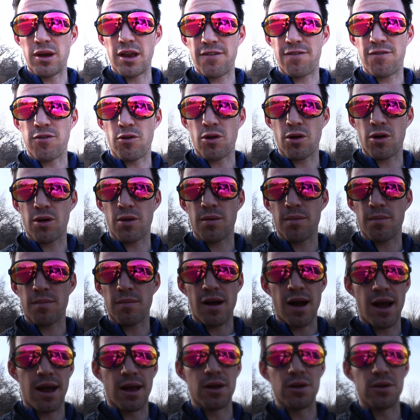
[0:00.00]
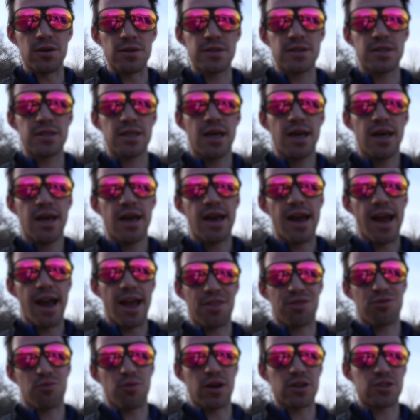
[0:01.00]
to 4 miles
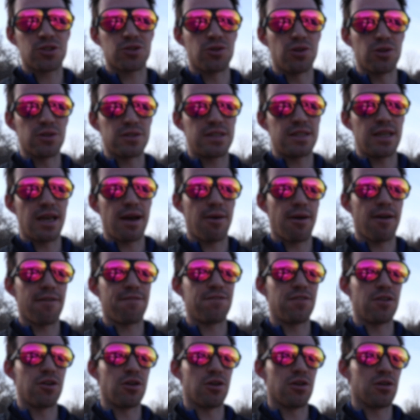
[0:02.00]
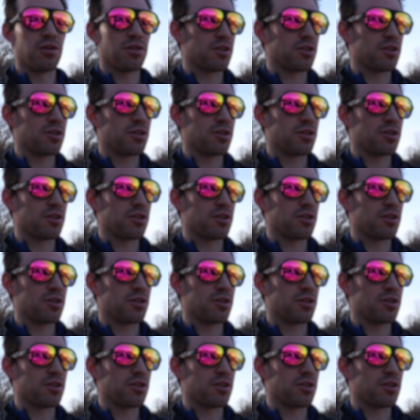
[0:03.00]
at threshold, see how I feel.